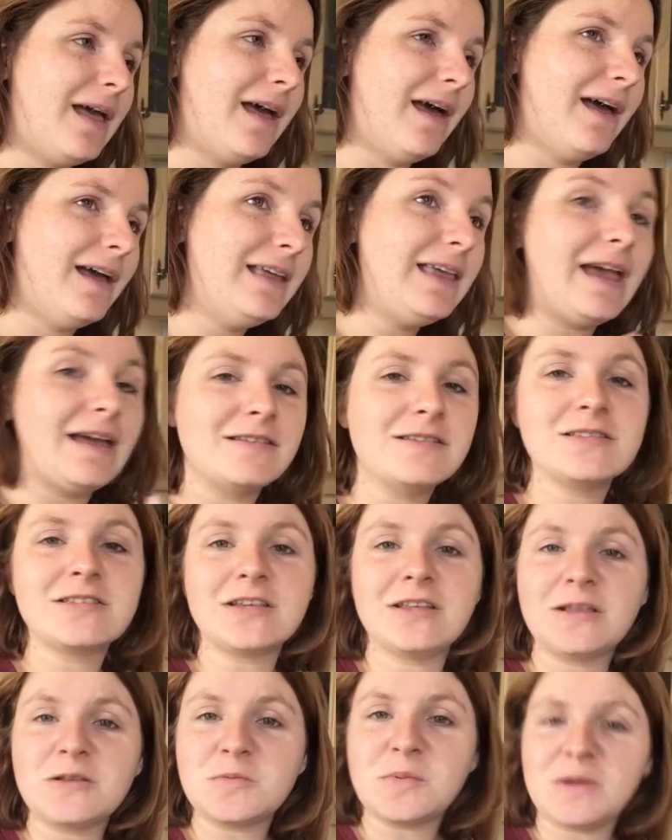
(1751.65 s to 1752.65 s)
Uh, yeah,
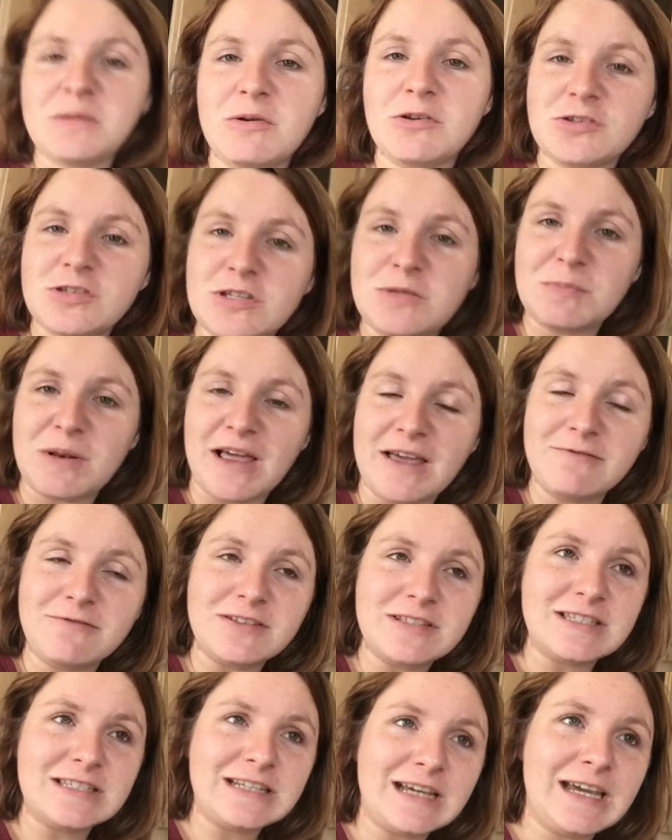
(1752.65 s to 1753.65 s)
so that's pretty much the plan
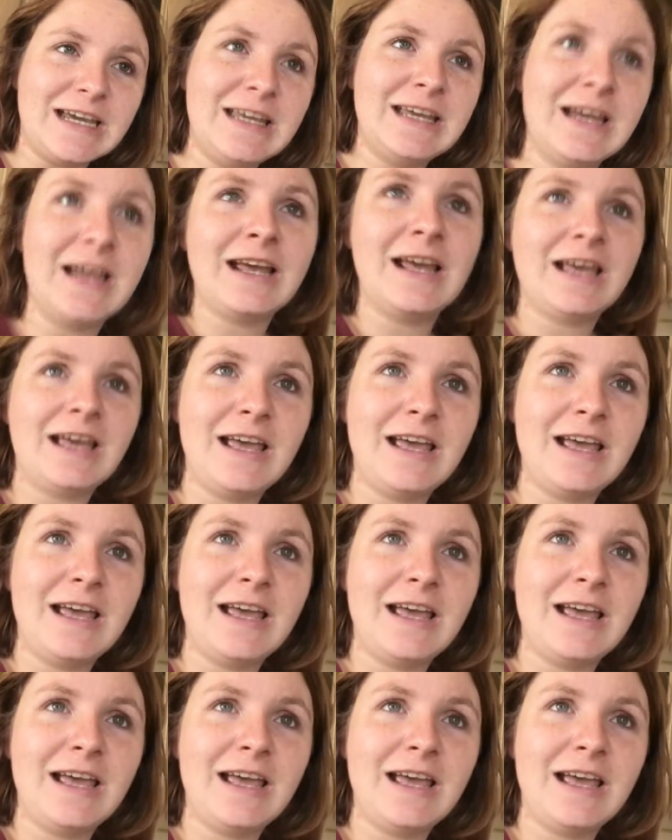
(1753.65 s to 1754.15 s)
for today.